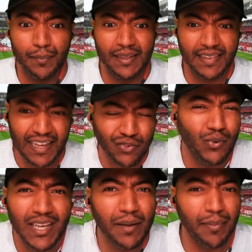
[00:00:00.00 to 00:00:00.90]
But
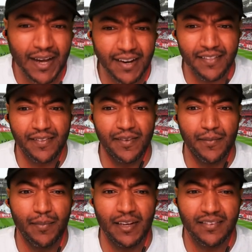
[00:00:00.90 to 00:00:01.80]
that's really about it.
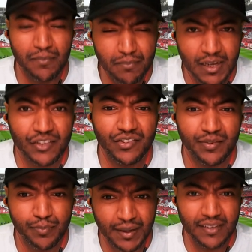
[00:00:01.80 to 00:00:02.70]
But it's a
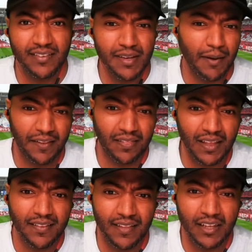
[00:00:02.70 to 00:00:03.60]
much better team, I
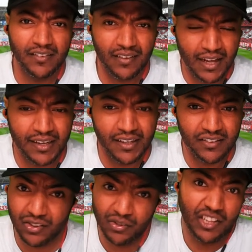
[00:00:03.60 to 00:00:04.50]
think, than
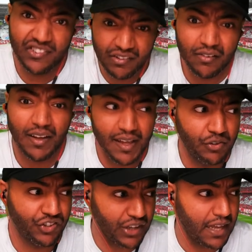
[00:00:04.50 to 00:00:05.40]
Scotland. So they still have
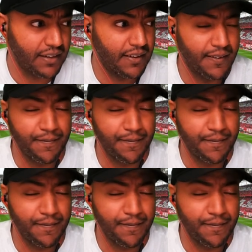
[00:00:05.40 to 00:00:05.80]
a shot.